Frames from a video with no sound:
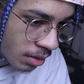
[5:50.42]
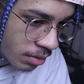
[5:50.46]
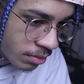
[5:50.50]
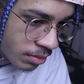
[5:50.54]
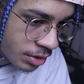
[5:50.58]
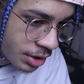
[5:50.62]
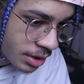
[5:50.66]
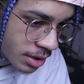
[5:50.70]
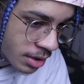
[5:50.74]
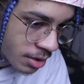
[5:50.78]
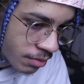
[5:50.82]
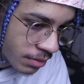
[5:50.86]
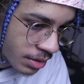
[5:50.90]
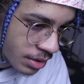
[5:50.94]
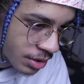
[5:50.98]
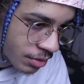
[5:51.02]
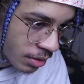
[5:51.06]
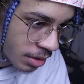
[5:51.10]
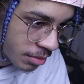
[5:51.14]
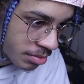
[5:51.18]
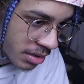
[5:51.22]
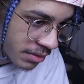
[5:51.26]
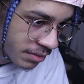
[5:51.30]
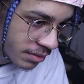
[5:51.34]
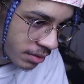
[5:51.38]
Oh, she switched
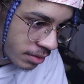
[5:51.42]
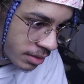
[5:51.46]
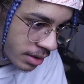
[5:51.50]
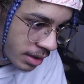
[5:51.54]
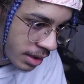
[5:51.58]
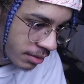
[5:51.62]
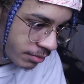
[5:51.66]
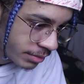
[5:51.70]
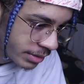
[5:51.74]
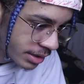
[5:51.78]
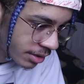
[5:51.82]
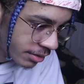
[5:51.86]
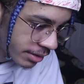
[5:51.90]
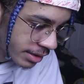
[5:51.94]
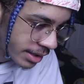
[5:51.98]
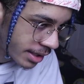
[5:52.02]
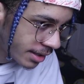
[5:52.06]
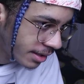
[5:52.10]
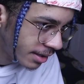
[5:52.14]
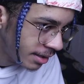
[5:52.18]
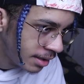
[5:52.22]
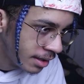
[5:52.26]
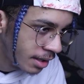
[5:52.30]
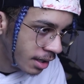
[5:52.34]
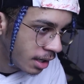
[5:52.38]
to her brother. Yeah, we don't
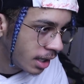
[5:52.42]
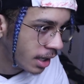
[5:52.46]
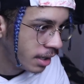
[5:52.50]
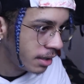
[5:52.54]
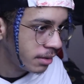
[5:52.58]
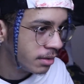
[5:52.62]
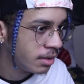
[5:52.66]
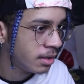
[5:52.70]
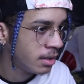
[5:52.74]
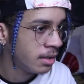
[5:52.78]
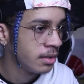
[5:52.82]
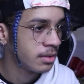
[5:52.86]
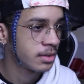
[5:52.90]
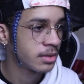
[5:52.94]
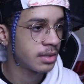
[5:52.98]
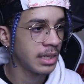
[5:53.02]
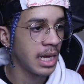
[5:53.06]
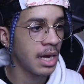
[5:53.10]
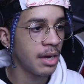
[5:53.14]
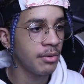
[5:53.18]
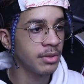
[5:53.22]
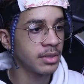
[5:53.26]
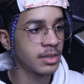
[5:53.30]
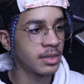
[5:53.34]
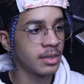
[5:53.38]
care. Alright, so
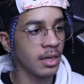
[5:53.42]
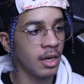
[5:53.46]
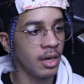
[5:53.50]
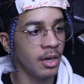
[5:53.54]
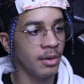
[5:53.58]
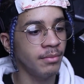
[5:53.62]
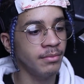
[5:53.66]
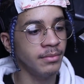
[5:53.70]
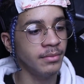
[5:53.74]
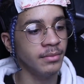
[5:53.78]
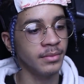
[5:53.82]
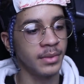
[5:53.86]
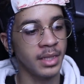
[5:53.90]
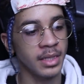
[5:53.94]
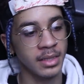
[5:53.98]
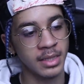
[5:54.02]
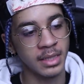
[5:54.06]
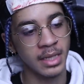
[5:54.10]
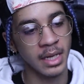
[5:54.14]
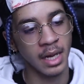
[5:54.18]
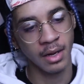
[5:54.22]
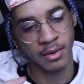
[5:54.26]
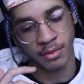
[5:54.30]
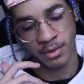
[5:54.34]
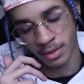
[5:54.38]
that was um this
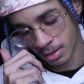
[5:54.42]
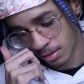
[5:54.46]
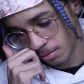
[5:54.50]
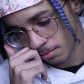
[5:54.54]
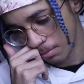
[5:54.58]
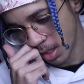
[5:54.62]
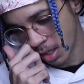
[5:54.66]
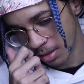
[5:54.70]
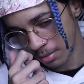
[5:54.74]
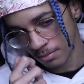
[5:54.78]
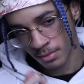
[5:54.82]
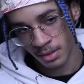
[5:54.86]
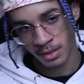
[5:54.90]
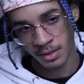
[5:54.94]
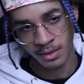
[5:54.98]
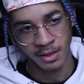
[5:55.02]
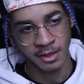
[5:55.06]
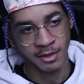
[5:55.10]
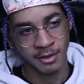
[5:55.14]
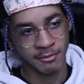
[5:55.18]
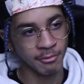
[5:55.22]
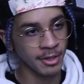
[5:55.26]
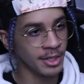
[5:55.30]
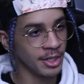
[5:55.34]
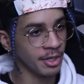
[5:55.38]
girl and her mom.
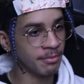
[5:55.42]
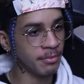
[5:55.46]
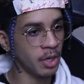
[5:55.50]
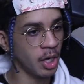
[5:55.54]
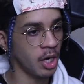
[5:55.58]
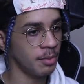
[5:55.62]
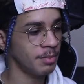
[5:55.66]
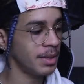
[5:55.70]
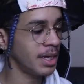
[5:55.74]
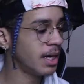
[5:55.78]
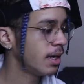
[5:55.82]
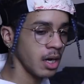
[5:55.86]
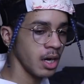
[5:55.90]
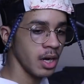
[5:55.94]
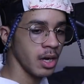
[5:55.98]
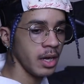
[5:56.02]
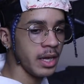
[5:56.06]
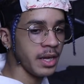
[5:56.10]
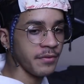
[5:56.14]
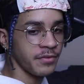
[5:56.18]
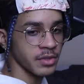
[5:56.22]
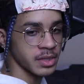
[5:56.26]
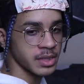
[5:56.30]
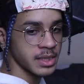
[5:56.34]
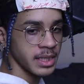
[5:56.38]
Where your mom at? Uh,
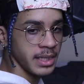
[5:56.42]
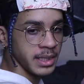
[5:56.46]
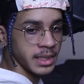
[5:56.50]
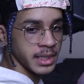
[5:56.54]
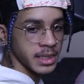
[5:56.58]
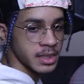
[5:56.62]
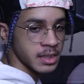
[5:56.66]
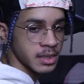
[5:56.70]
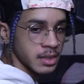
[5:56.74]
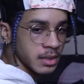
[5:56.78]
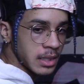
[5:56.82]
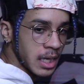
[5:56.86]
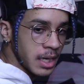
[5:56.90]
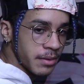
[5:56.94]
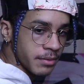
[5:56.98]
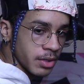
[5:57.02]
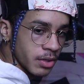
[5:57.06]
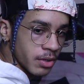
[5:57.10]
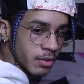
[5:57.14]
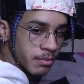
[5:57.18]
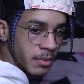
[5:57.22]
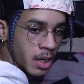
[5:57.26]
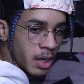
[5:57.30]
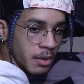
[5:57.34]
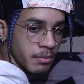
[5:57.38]
if you're seeing this, let
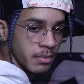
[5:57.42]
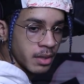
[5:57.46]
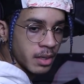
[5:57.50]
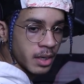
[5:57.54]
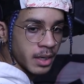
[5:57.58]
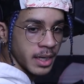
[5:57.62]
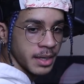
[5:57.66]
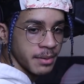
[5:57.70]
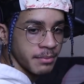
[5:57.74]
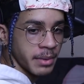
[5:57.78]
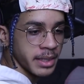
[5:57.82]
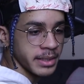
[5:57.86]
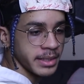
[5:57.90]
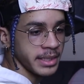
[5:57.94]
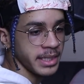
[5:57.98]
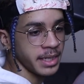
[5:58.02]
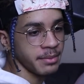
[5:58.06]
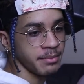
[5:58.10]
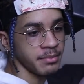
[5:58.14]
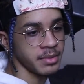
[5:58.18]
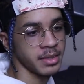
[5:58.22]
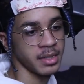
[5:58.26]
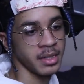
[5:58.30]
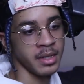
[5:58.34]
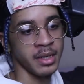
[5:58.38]
your mom uh, hit my
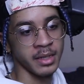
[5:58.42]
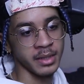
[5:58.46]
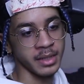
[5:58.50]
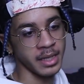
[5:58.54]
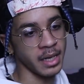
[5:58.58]
DMs.